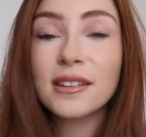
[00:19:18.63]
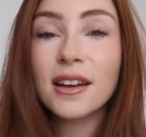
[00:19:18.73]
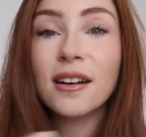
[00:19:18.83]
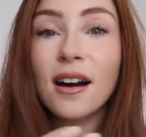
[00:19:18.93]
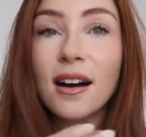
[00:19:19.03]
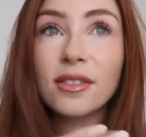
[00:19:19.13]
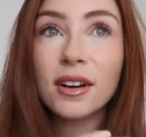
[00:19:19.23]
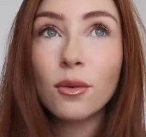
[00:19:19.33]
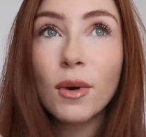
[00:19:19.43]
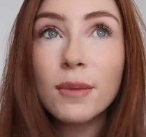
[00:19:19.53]
like on
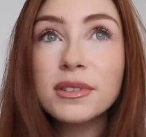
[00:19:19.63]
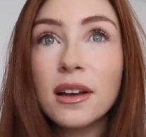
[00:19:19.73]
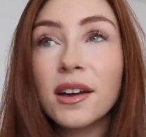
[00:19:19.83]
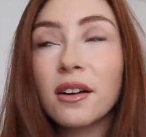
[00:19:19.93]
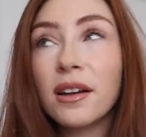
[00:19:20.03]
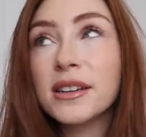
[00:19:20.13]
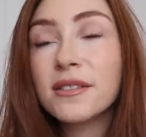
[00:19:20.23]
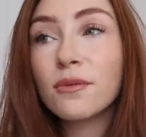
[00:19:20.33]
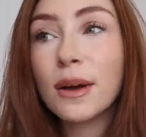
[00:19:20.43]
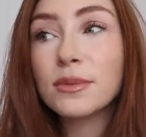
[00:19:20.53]
their website or on a
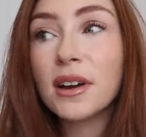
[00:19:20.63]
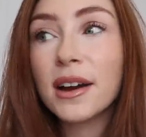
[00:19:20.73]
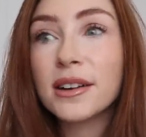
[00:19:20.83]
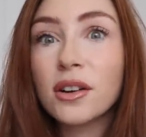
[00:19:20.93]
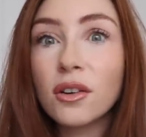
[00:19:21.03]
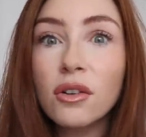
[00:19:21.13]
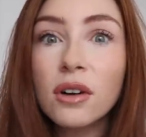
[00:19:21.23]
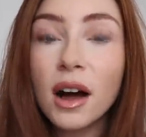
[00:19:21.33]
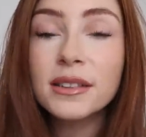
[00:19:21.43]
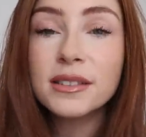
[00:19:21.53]
different website,
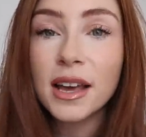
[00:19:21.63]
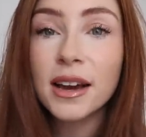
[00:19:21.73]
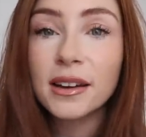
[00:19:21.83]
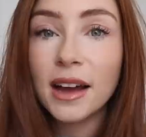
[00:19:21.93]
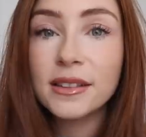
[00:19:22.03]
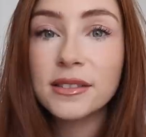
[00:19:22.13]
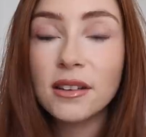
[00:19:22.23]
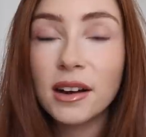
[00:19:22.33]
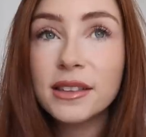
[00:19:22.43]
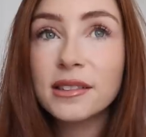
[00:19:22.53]
look on secondhand
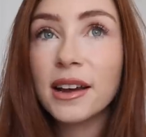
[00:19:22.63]
sites.